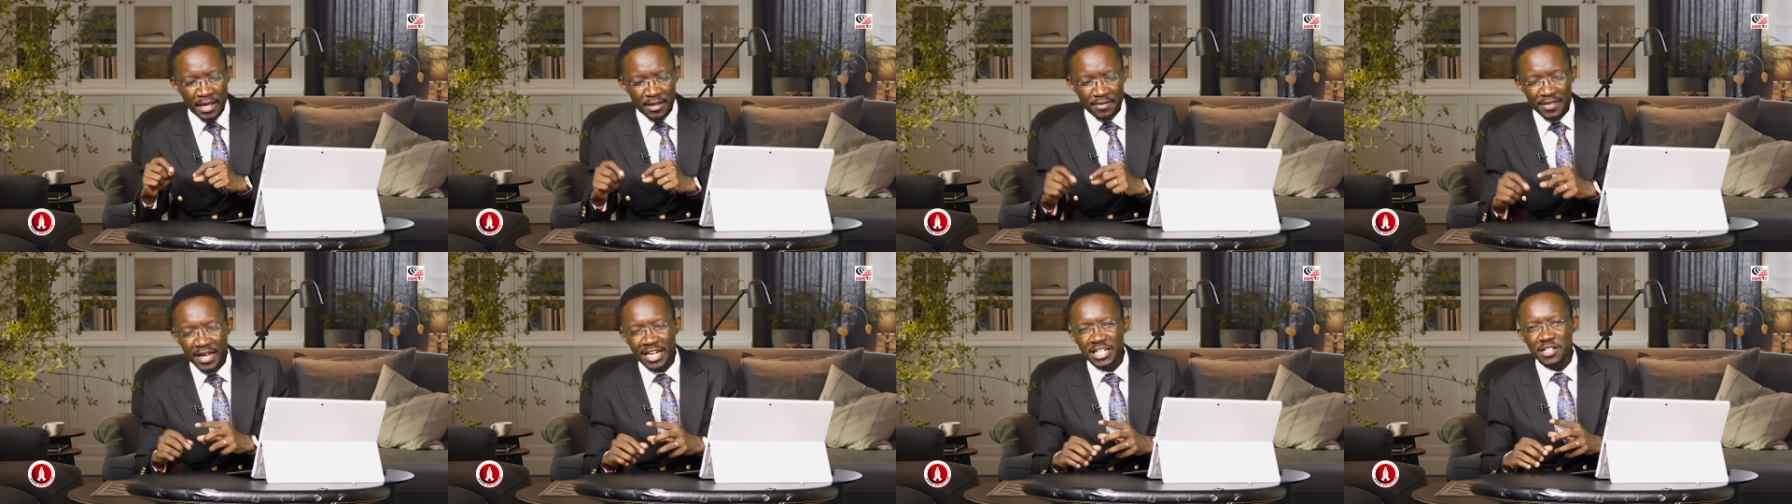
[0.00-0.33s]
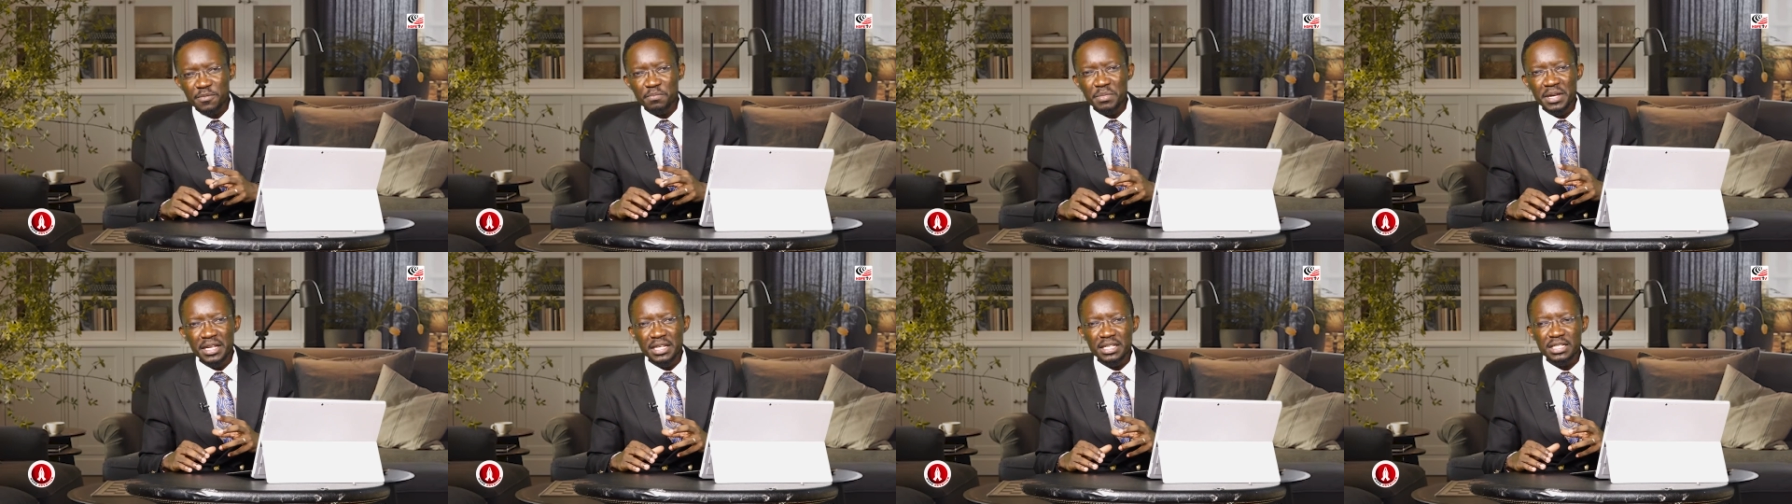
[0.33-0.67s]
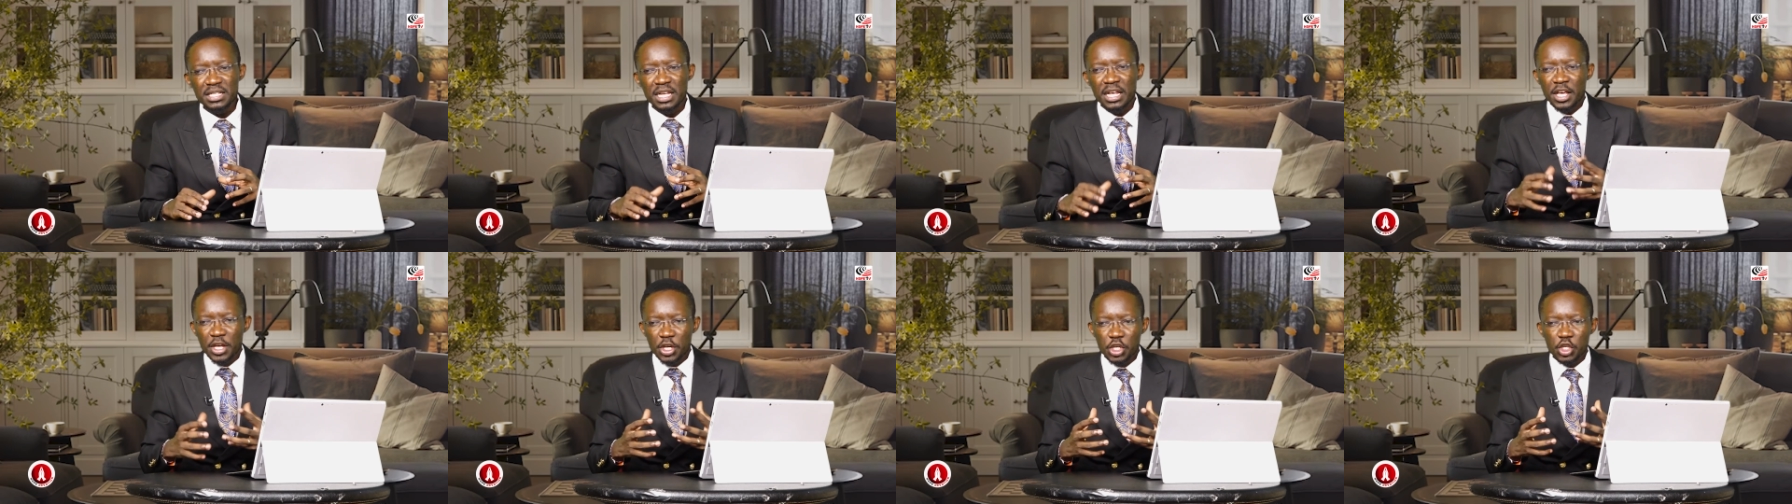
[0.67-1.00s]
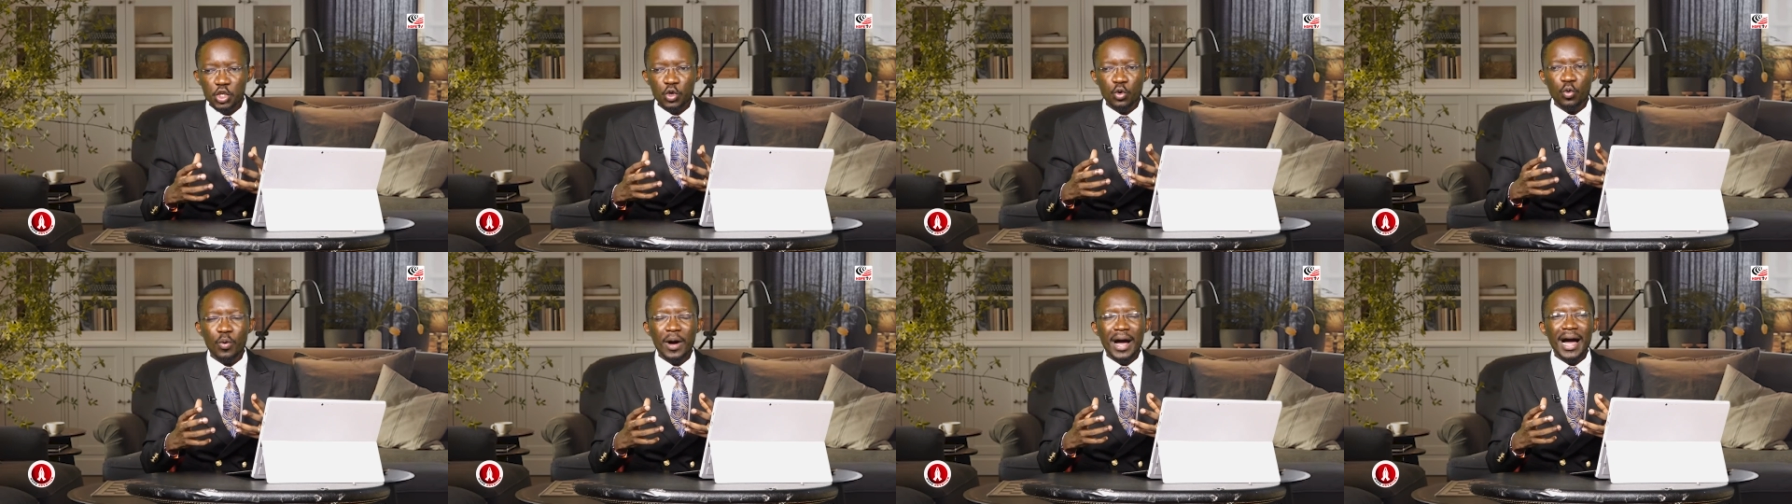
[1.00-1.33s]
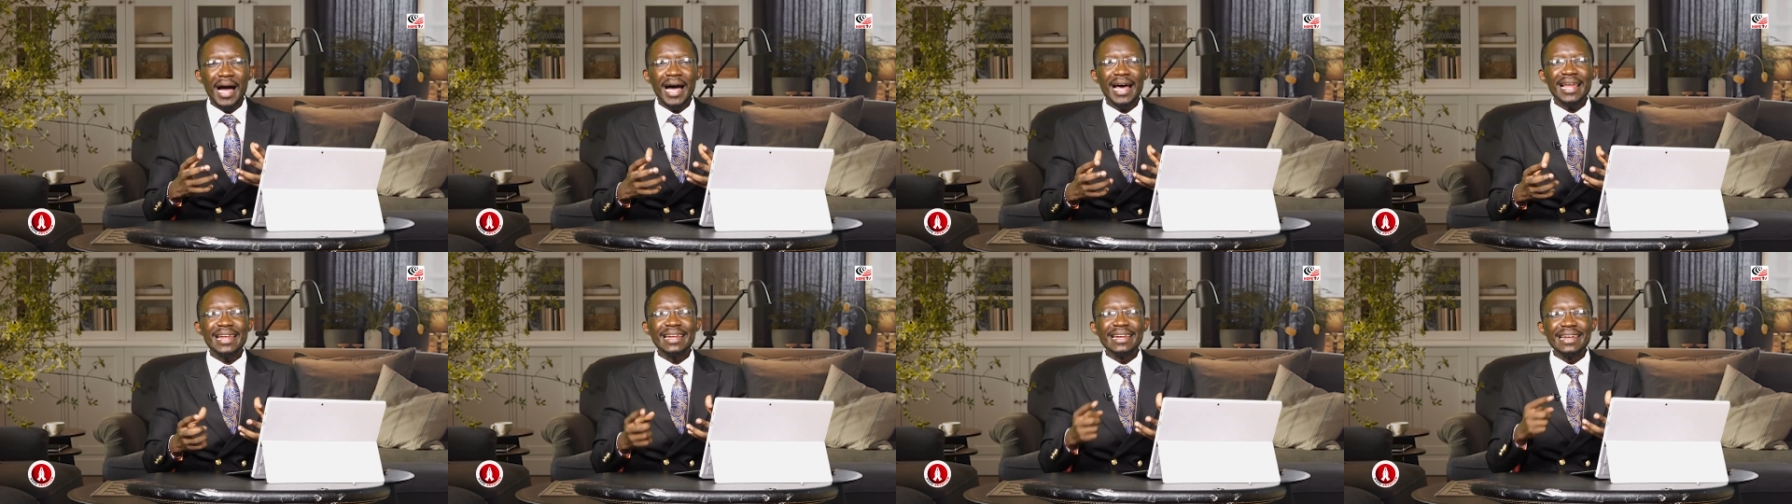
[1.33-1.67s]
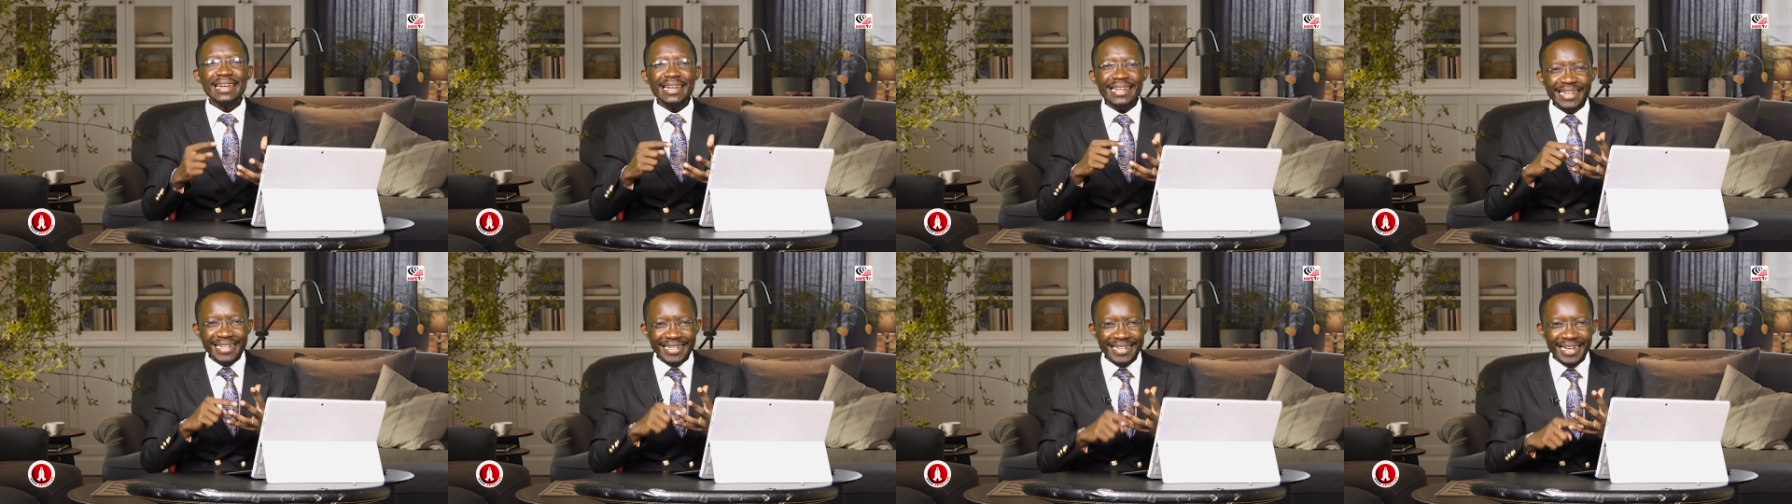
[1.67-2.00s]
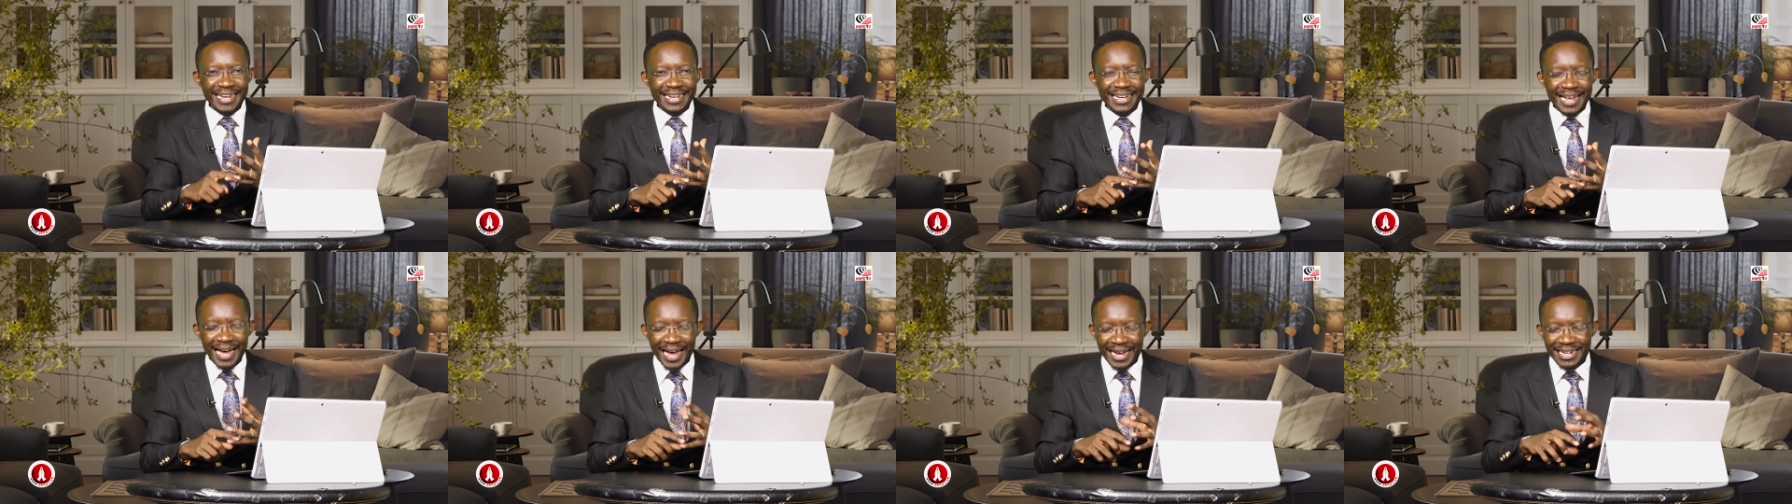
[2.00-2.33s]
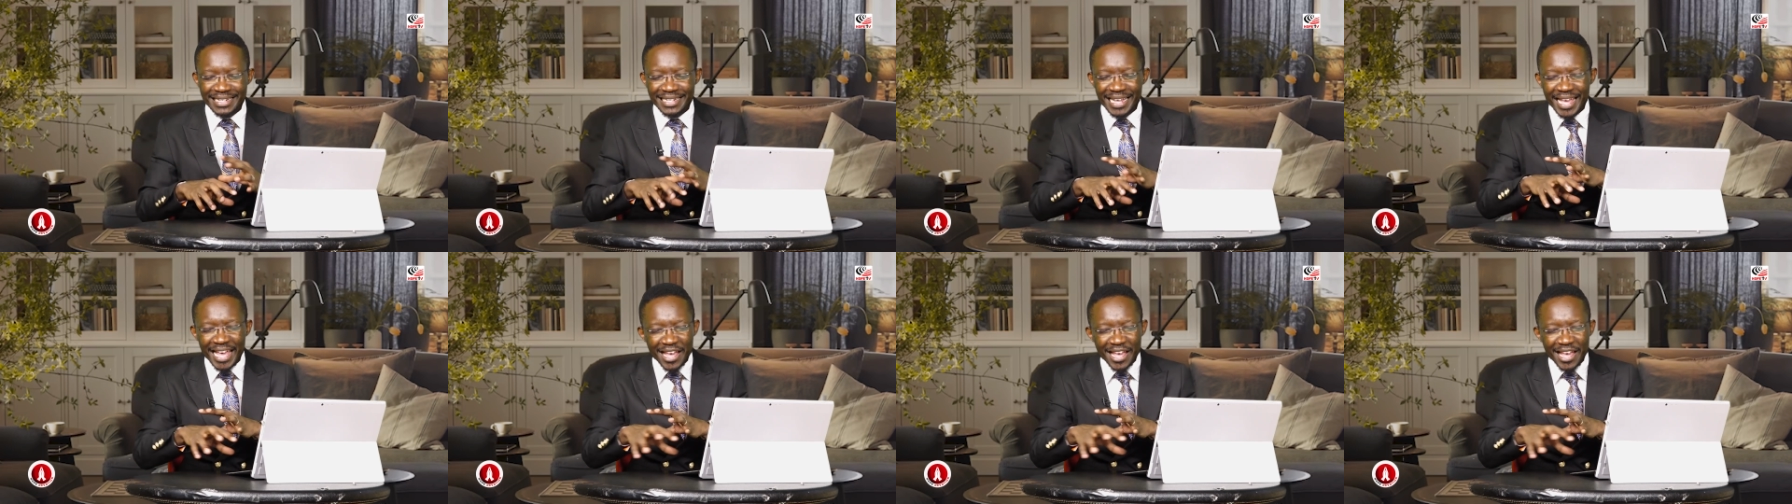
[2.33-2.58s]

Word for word: That means you are needed at